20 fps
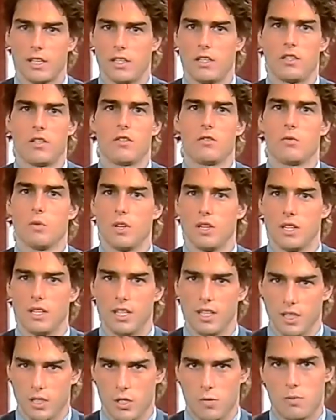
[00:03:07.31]
This is what the
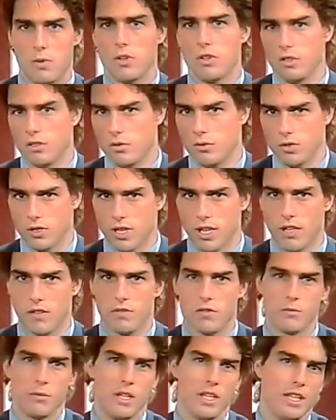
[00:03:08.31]
experience was like
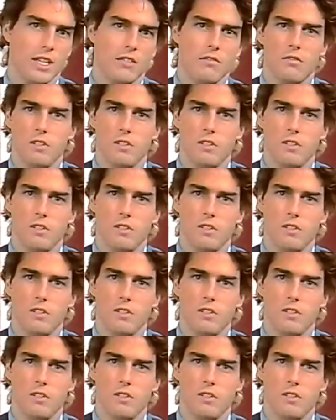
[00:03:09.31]
for me in